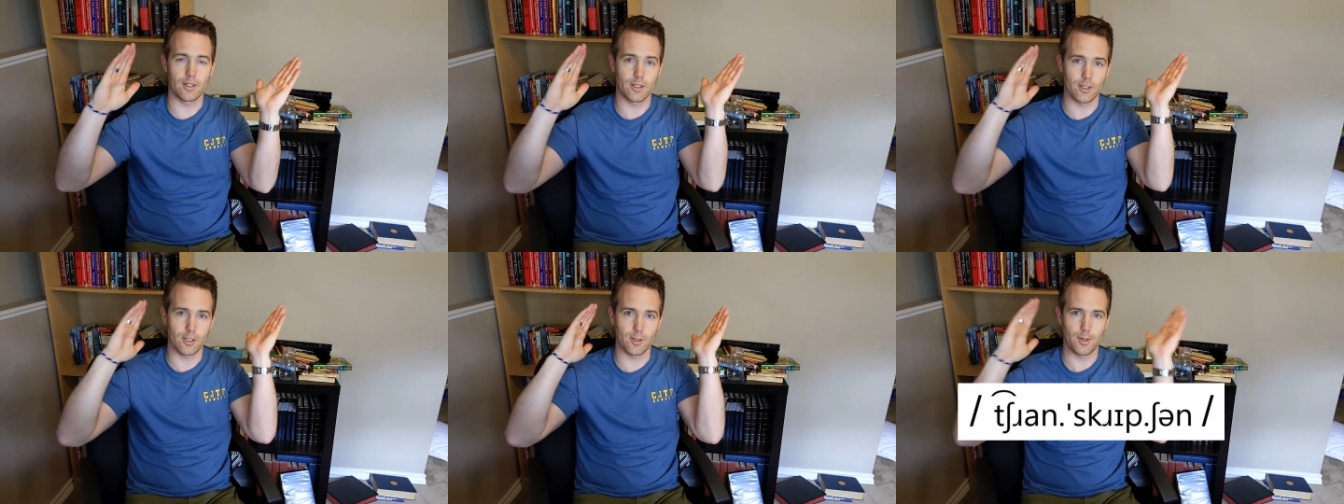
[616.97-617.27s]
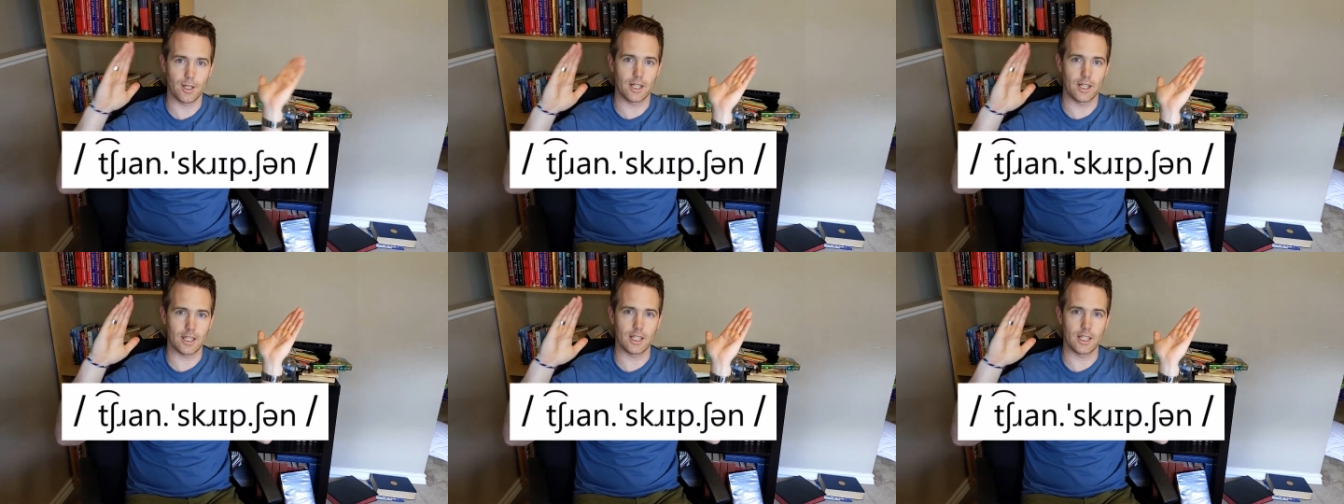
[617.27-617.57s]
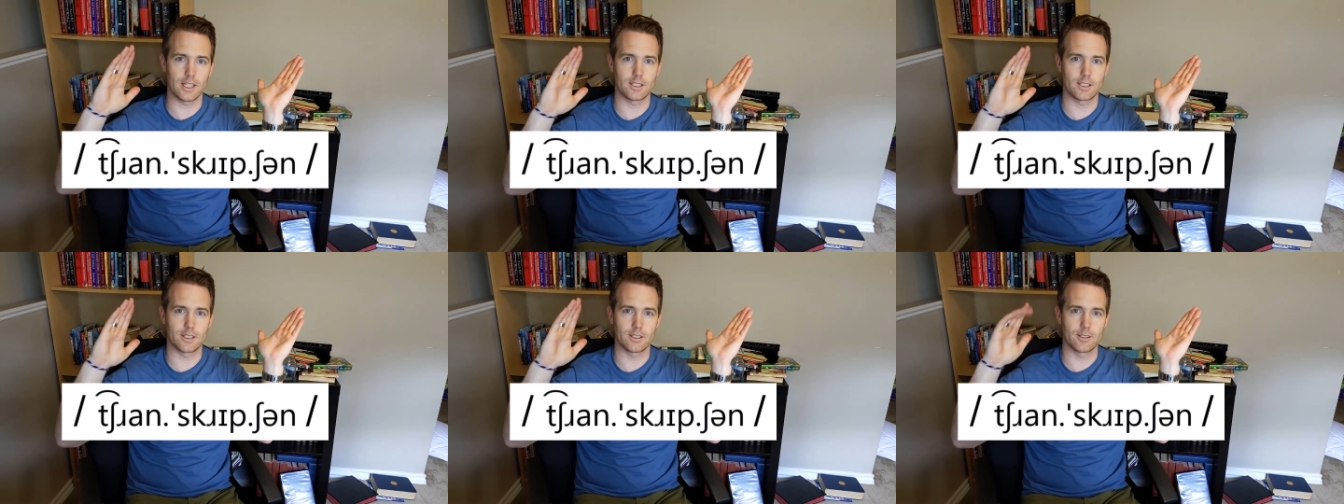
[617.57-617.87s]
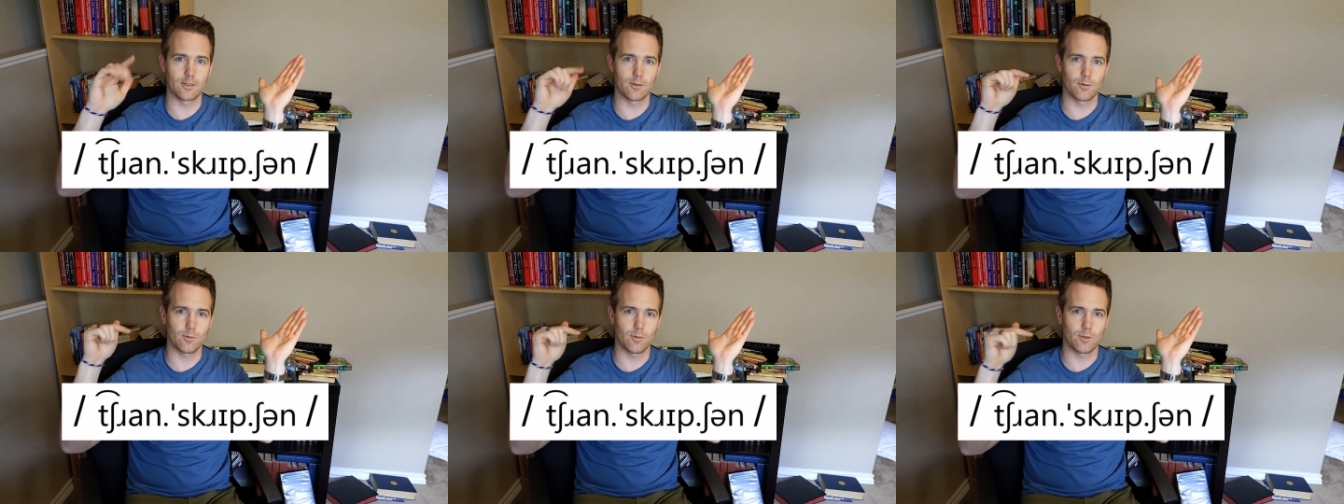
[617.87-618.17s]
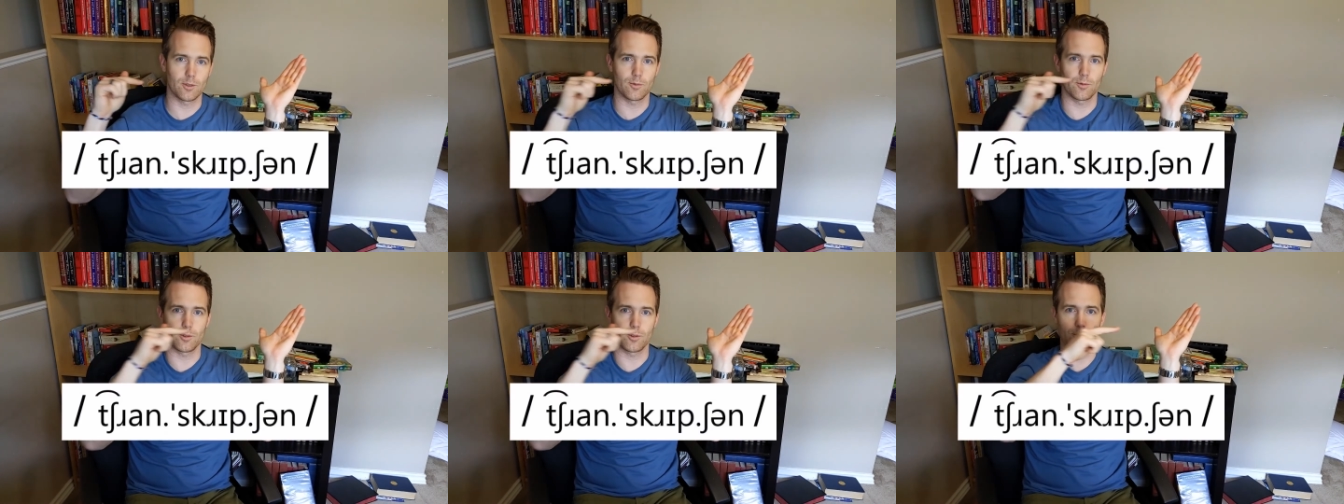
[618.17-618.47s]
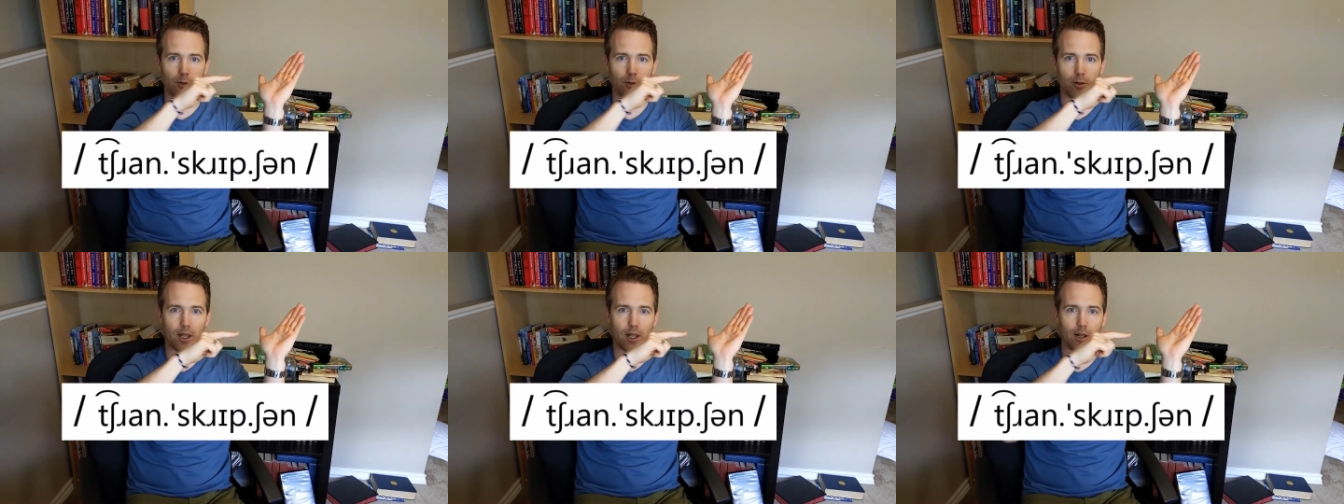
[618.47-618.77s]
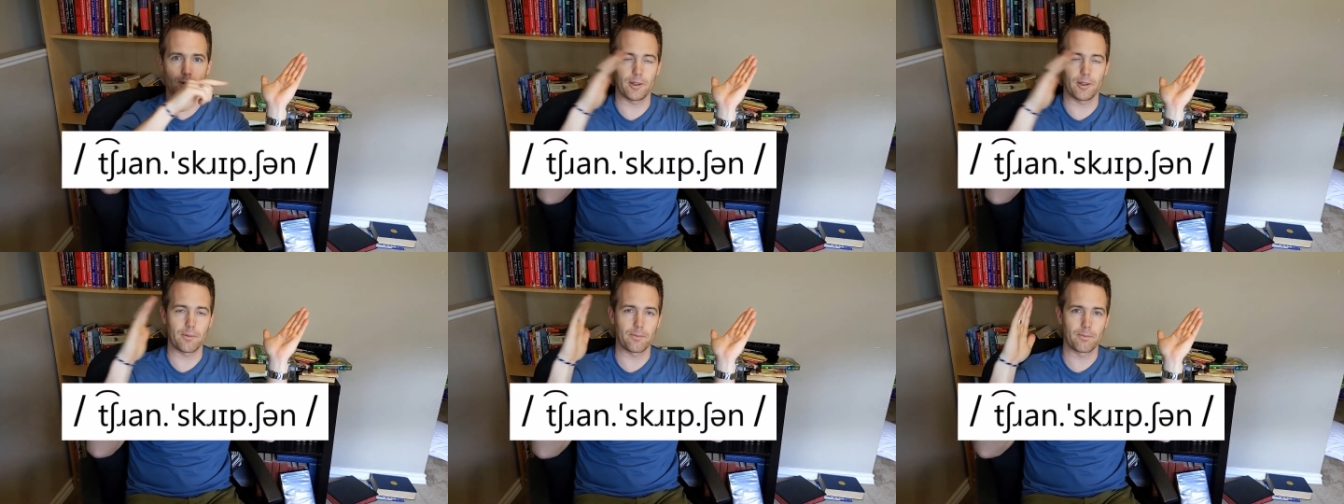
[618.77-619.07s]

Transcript: they're going to be like this. The word's going that way.